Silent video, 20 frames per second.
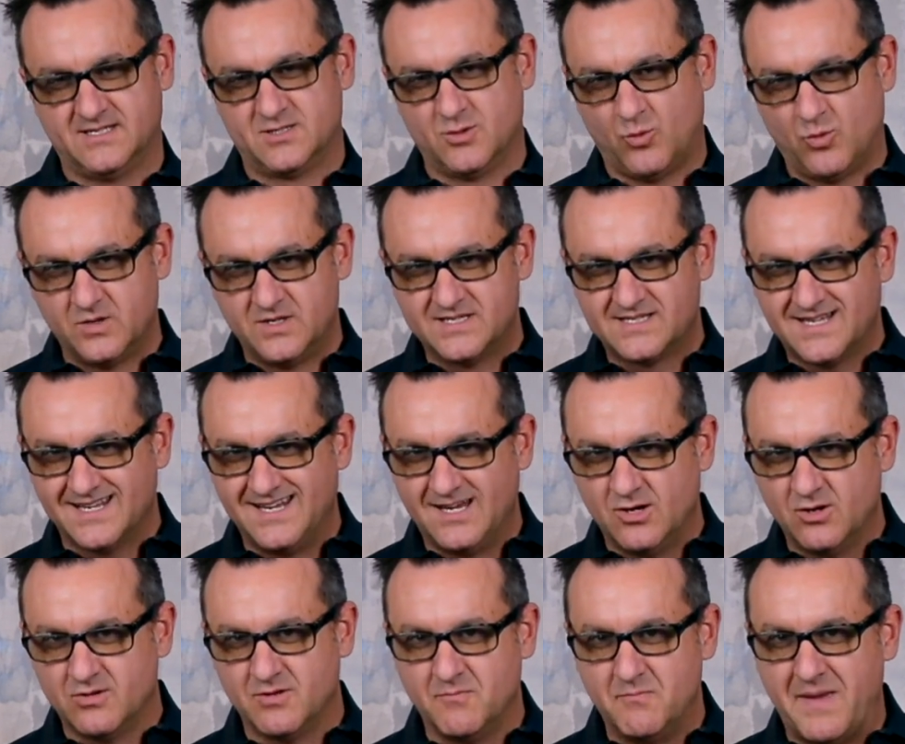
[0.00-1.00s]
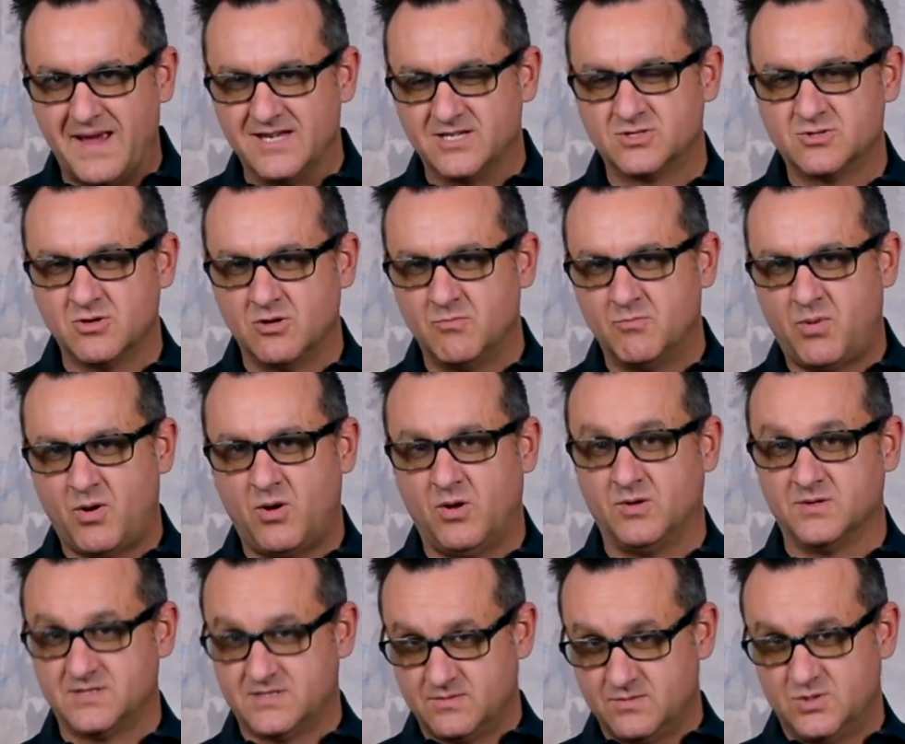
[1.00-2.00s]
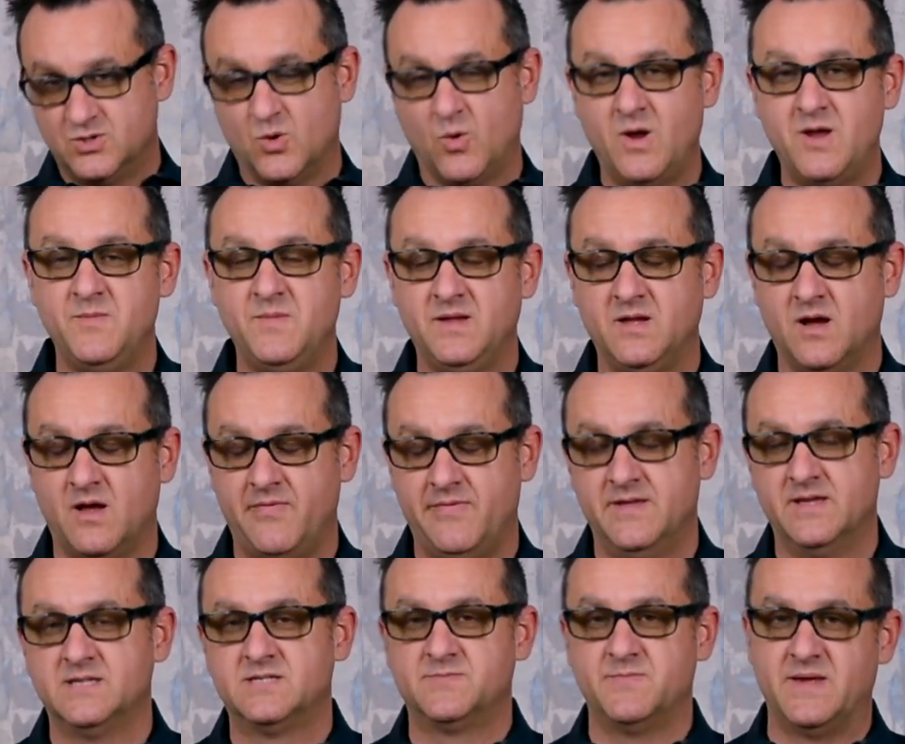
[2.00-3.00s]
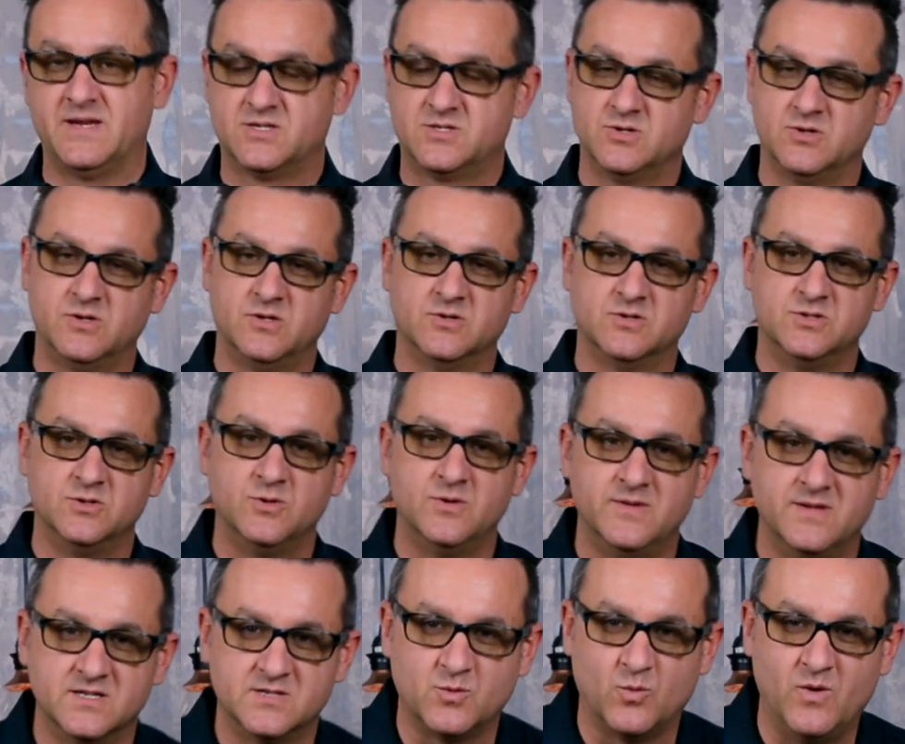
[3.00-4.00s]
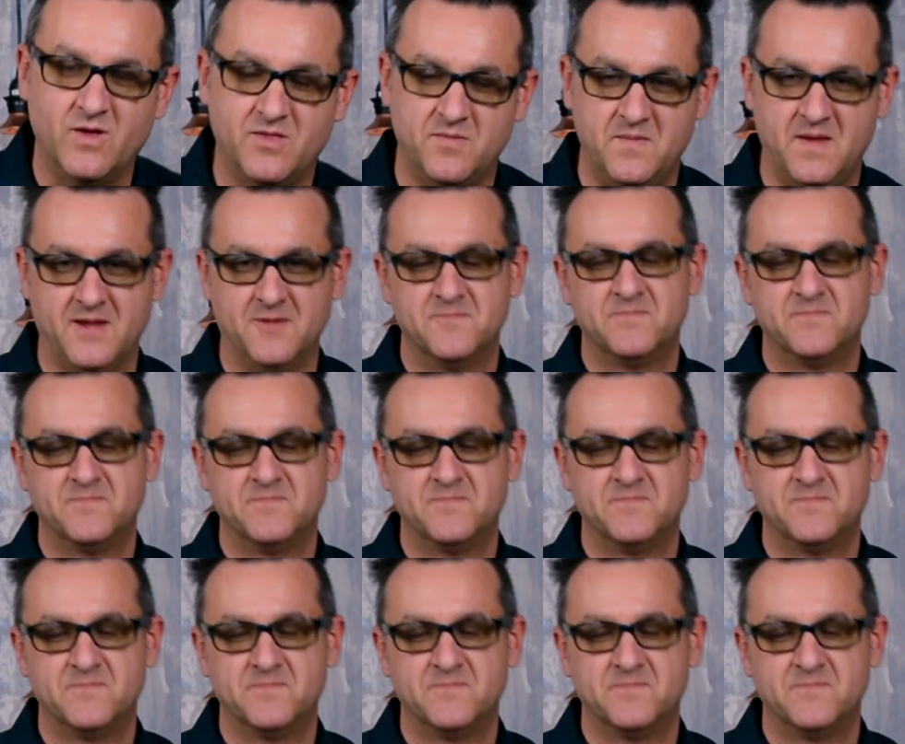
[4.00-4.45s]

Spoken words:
So we're just going to hear the bass drum pulse. Join me on this. Make sure you're doing this with me.